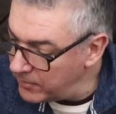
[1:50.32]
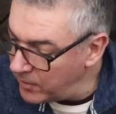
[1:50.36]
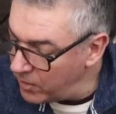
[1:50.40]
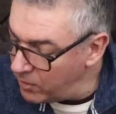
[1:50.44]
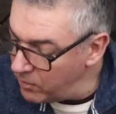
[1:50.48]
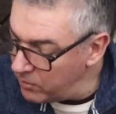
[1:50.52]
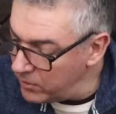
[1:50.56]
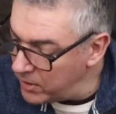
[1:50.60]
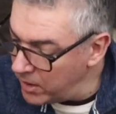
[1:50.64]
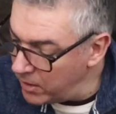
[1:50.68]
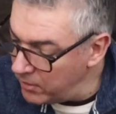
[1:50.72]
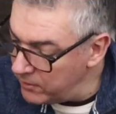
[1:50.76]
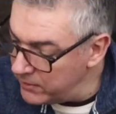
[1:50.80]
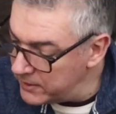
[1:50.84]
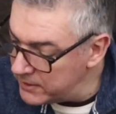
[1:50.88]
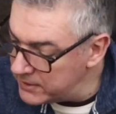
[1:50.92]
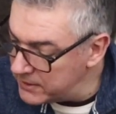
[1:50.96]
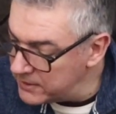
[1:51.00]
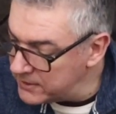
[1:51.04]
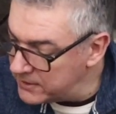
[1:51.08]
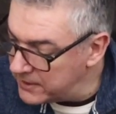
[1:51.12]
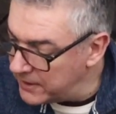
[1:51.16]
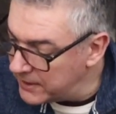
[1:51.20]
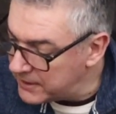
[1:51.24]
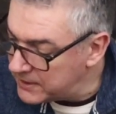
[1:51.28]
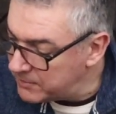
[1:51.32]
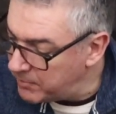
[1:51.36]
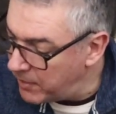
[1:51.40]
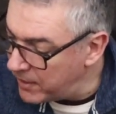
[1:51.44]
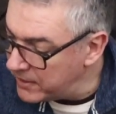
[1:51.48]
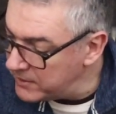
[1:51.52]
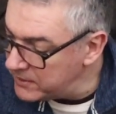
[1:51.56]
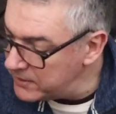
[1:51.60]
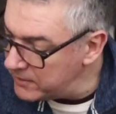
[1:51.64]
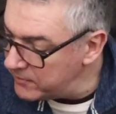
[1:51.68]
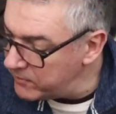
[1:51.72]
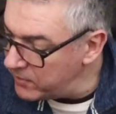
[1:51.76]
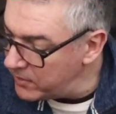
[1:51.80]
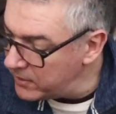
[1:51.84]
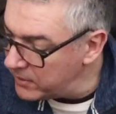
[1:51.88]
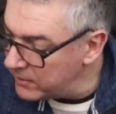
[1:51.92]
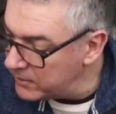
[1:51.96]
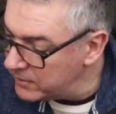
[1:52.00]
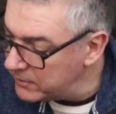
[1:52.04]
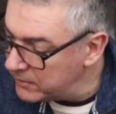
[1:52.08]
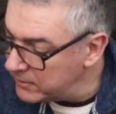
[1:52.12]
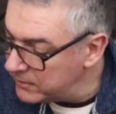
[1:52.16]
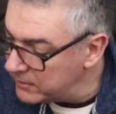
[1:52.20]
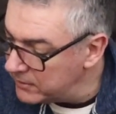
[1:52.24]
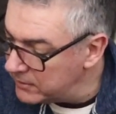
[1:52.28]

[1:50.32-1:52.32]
this is the expensive one.